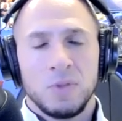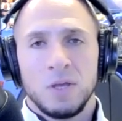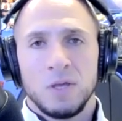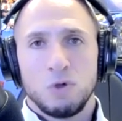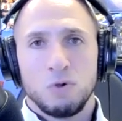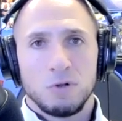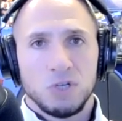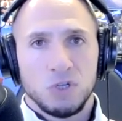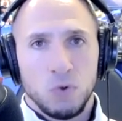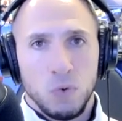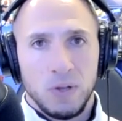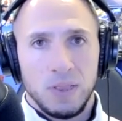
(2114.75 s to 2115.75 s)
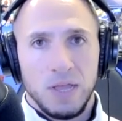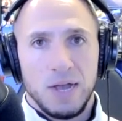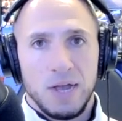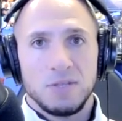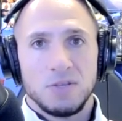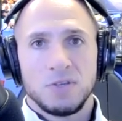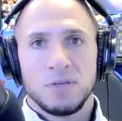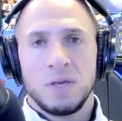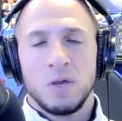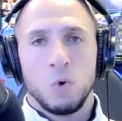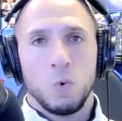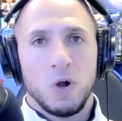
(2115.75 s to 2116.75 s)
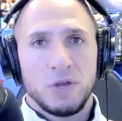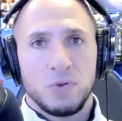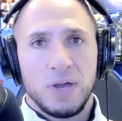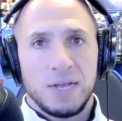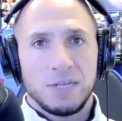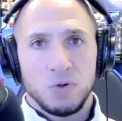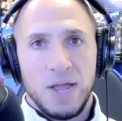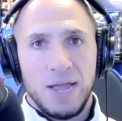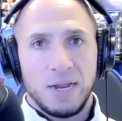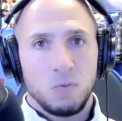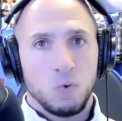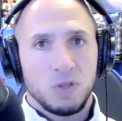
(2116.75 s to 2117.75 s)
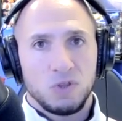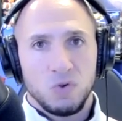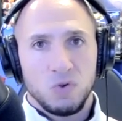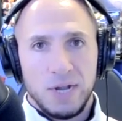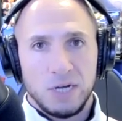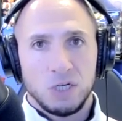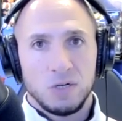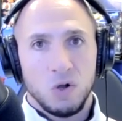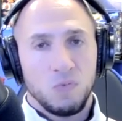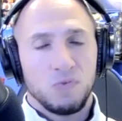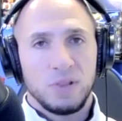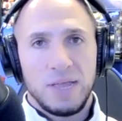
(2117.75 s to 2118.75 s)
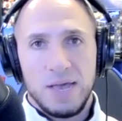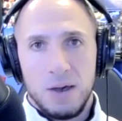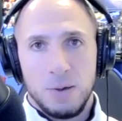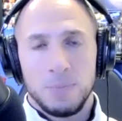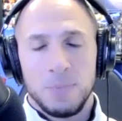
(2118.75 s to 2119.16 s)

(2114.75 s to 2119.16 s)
your storylines, where you guys are headed, what direction, hopefully up,